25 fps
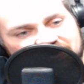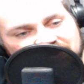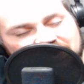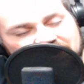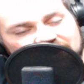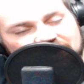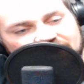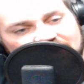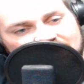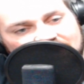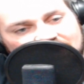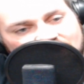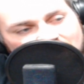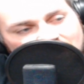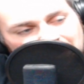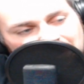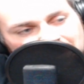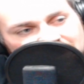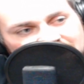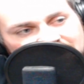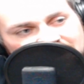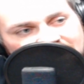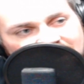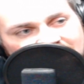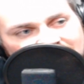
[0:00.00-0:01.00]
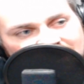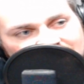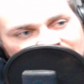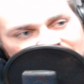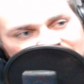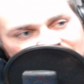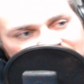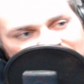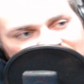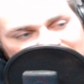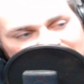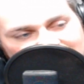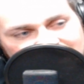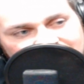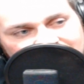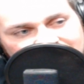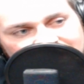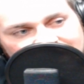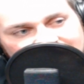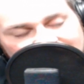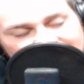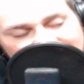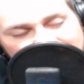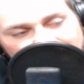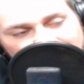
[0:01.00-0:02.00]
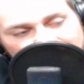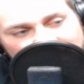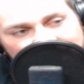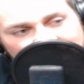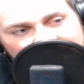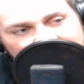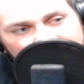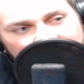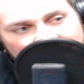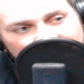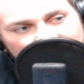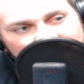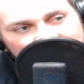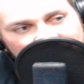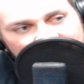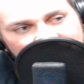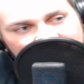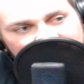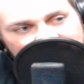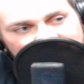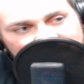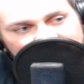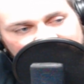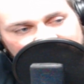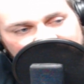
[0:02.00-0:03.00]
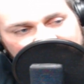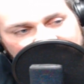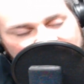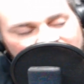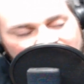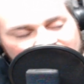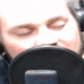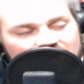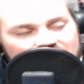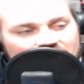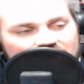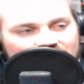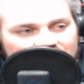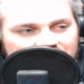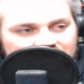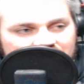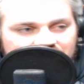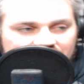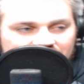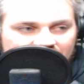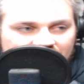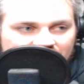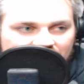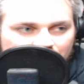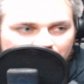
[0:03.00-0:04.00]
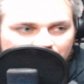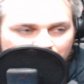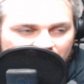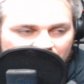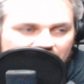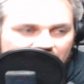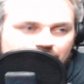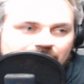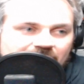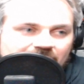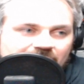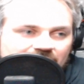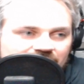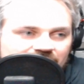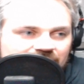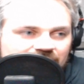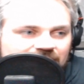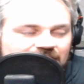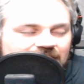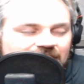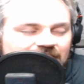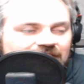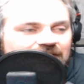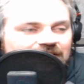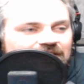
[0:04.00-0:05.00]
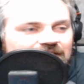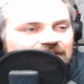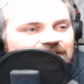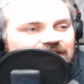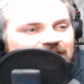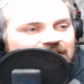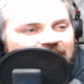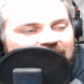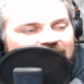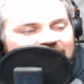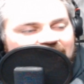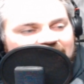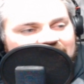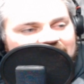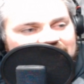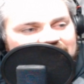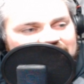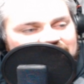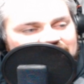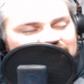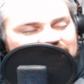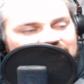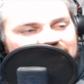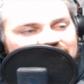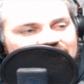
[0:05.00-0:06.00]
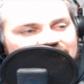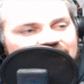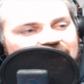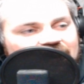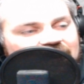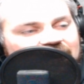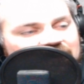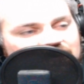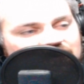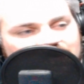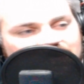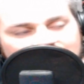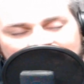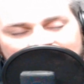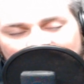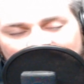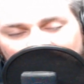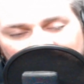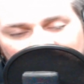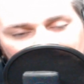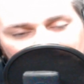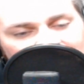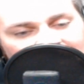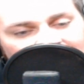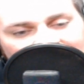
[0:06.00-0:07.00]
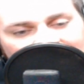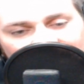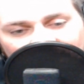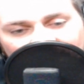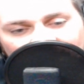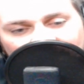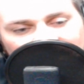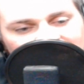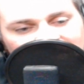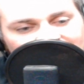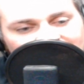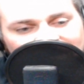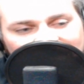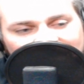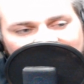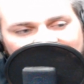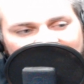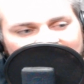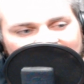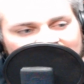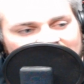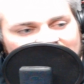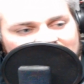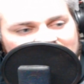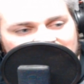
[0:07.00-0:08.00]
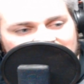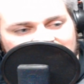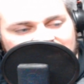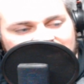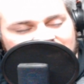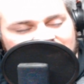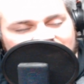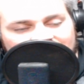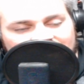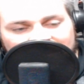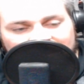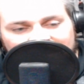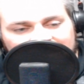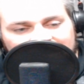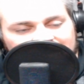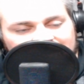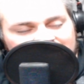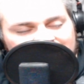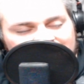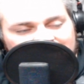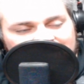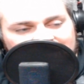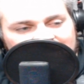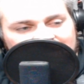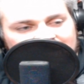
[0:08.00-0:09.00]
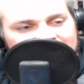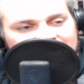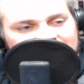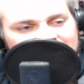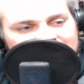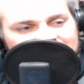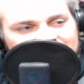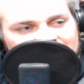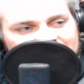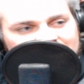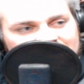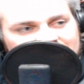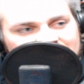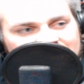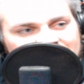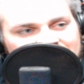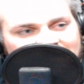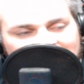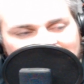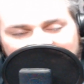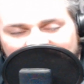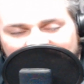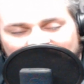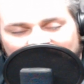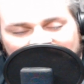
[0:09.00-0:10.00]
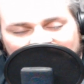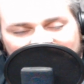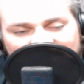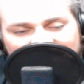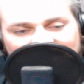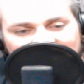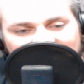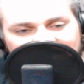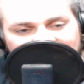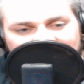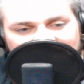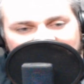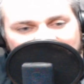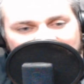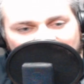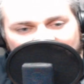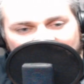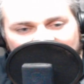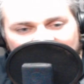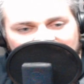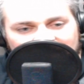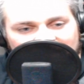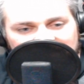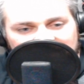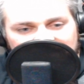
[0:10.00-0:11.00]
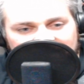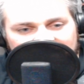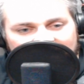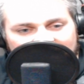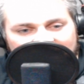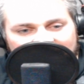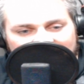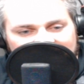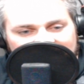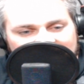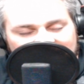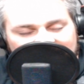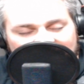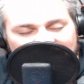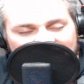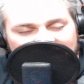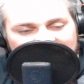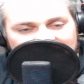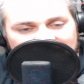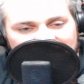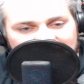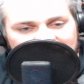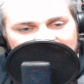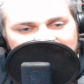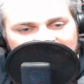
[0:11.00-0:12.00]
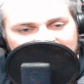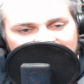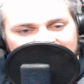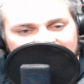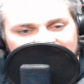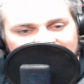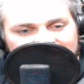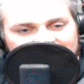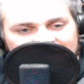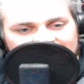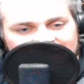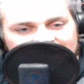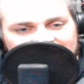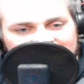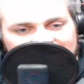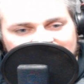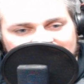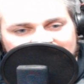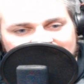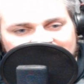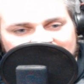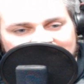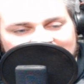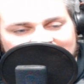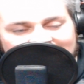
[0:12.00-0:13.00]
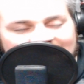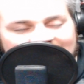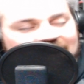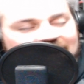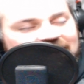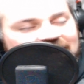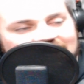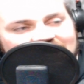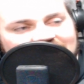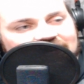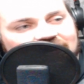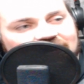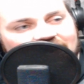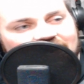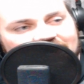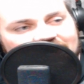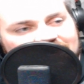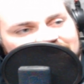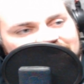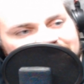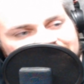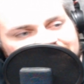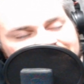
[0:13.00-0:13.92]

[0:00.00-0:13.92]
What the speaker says: leaving it open again. Is he Mike Myers the killer, or is he the boogeyman? And yes, I went back and watched it again, and I still just have the same questions. I didn't like it.